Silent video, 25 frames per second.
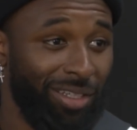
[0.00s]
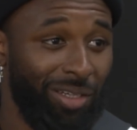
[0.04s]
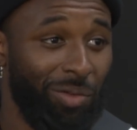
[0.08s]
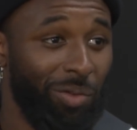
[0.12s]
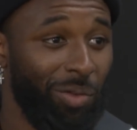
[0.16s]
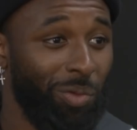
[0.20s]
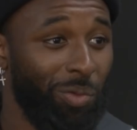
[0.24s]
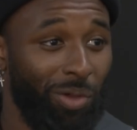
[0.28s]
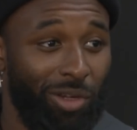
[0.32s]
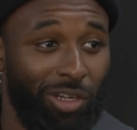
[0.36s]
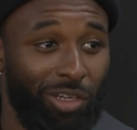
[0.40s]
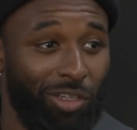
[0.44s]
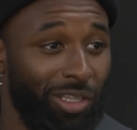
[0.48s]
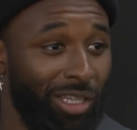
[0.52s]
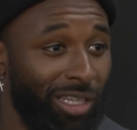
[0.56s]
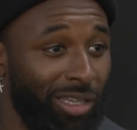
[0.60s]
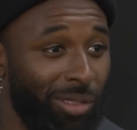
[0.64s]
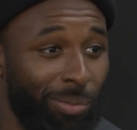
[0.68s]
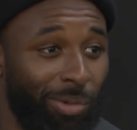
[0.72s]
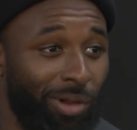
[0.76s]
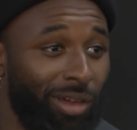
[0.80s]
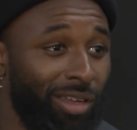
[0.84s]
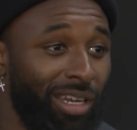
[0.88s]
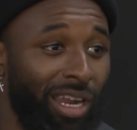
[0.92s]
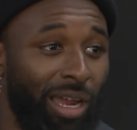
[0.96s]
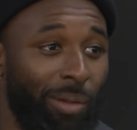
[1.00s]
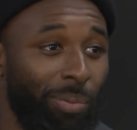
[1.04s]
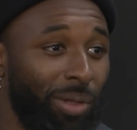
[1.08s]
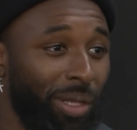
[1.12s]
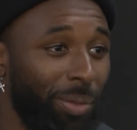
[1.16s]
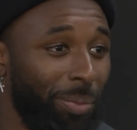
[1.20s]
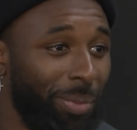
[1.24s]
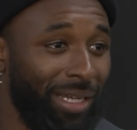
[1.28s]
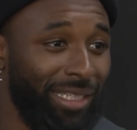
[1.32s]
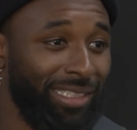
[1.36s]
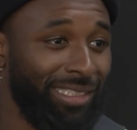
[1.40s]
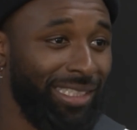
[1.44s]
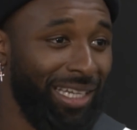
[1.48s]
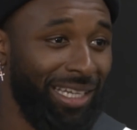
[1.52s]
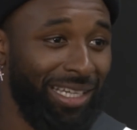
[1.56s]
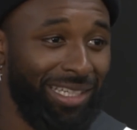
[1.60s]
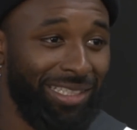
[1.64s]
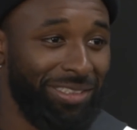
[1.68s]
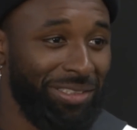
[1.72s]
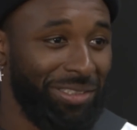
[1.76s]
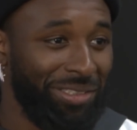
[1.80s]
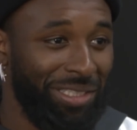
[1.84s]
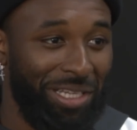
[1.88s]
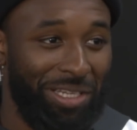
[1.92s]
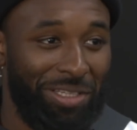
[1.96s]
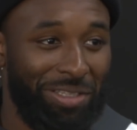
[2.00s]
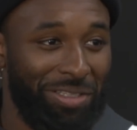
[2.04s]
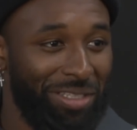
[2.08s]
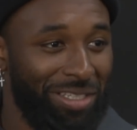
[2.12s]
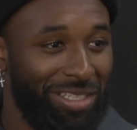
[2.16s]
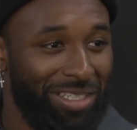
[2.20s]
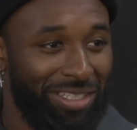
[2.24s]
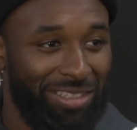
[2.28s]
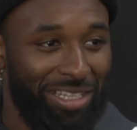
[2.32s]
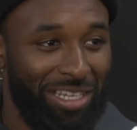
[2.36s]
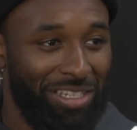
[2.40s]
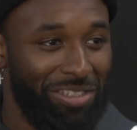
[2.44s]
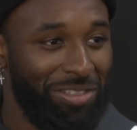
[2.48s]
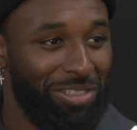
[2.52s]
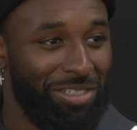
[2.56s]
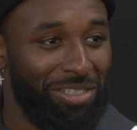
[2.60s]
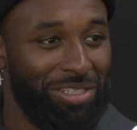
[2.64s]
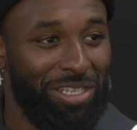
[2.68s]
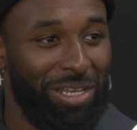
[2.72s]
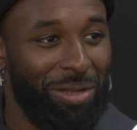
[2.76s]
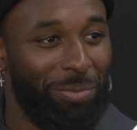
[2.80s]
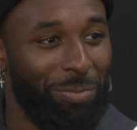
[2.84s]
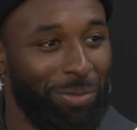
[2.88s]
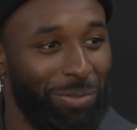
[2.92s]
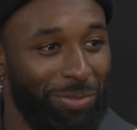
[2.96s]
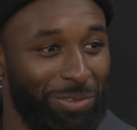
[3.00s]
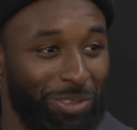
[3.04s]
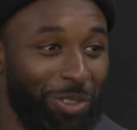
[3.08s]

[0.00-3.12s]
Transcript: We want to get the ball in our playmaker's hands. Like, that's just simple.